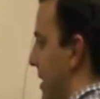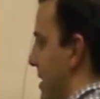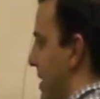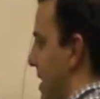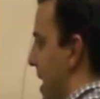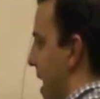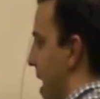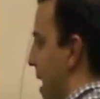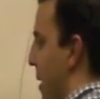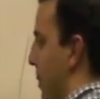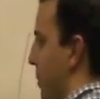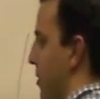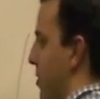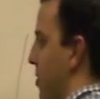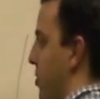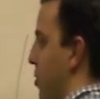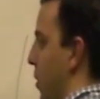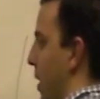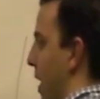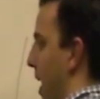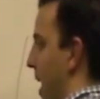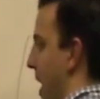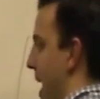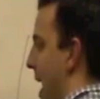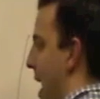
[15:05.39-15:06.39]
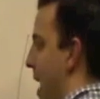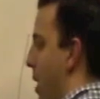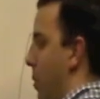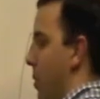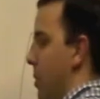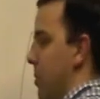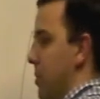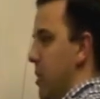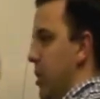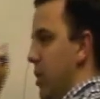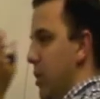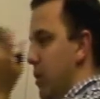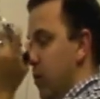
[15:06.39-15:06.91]
of depth to allow
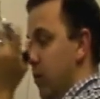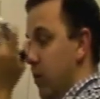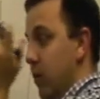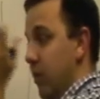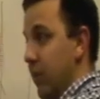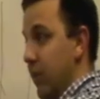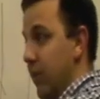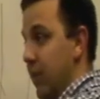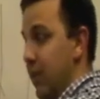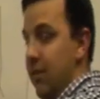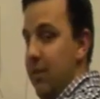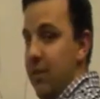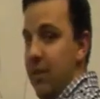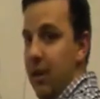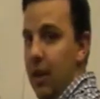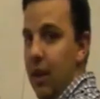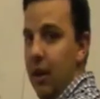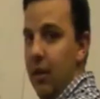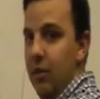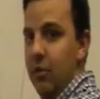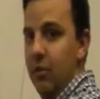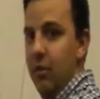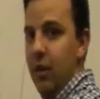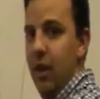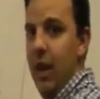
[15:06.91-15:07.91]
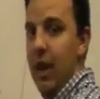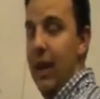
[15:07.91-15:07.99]
him to use his instincts